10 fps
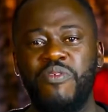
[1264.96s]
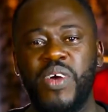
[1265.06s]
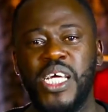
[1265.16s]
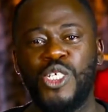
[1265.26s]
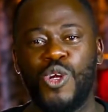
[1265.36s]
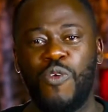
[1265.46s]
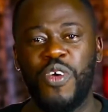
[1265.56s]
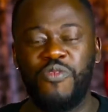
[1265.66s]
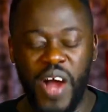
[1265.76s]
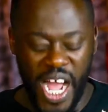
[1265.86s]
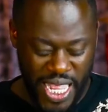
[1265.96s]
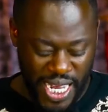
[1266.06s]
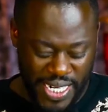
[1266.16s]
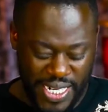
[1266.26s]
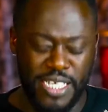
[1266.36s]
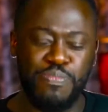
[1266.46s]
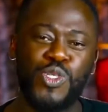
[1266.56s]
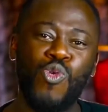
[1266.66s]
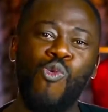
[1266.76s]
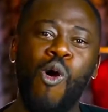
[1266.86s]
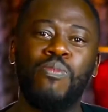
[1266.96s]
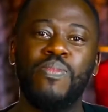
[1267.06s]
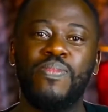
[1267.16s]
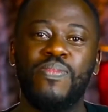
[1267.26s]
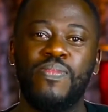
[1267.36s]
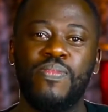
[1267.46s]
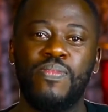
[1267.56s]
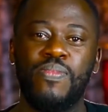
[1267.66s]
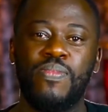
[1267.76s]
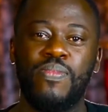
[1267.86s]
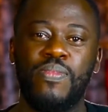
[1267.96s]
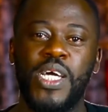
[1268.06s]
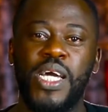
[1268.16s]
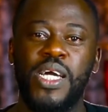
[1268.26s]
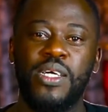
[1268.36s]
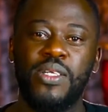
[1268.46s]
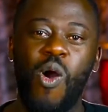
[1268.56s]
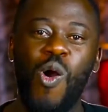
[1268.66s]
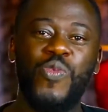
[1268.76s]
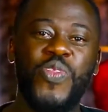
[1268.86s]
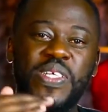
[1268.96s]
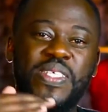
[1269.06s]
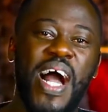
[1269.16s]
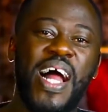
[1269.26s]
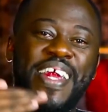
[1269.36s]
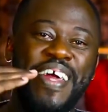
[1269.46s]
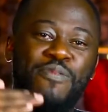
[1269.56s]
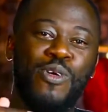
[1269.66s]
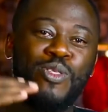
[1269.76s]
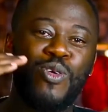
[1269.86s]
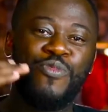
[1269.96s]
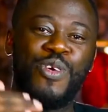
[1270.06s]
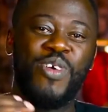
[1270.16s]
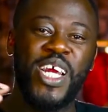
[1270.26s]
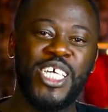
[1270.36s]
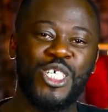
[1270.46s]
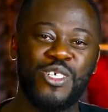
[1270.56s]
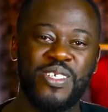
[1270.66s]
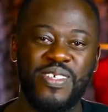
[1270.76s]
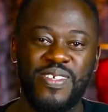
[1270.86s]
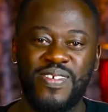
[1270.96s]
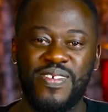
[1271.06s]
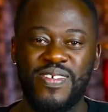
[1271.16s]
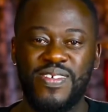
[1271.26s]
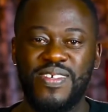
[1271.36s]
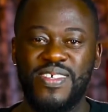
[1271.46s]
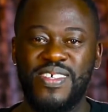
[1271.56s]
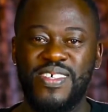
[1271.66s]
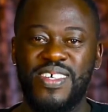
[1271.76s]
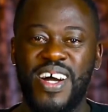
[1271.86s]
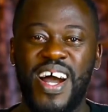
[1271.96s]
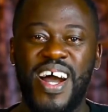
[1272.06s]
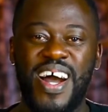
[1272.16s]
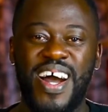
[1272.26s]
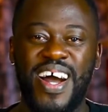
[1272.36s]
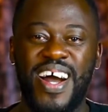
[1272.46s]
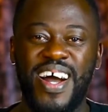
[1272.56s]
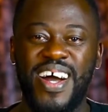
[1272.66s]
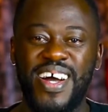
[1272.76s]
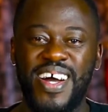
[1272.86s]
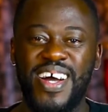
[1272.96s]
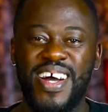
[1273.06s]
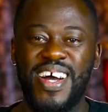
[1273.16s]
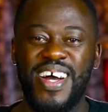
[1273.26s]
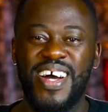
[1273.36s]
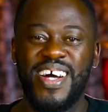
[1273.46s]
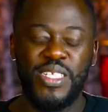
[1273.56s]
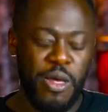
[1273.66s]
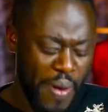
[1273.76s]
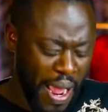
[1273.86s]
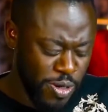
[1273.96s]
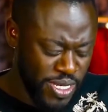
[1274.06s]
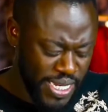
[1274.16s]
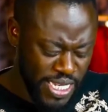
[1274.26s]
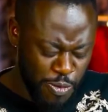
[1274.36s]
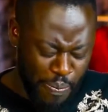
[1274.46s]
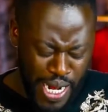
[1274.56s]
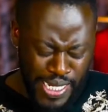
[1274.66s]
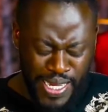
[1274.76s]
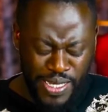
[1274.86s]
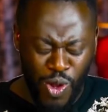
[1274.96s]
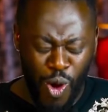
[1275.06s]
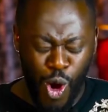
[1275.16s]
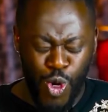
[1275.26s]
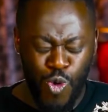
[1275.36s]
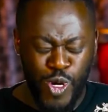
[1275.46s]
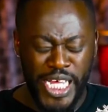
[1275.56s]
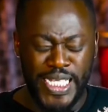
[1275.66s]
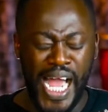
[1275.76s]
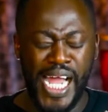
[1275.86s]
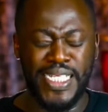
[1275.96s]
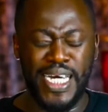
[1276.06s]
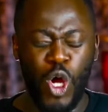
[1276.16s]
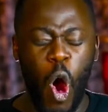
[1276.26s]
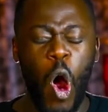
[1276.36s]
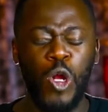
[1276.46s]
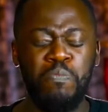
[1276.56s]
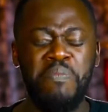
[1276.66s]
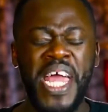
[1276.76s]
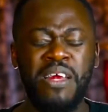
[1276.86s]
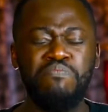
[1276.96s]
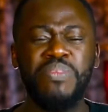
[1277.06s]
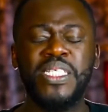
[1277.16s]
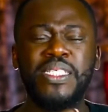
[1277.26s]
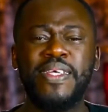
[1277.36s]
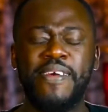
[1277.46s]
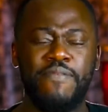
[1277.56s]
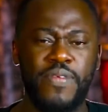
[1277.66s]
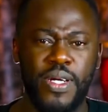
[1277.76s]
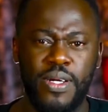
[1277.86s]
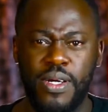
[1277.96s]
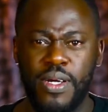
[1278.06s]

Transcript: revelation of the fire that it keeps you warm. All these are levels of revelation. Ha. The Bible says it pleases God who desires that all men be saved.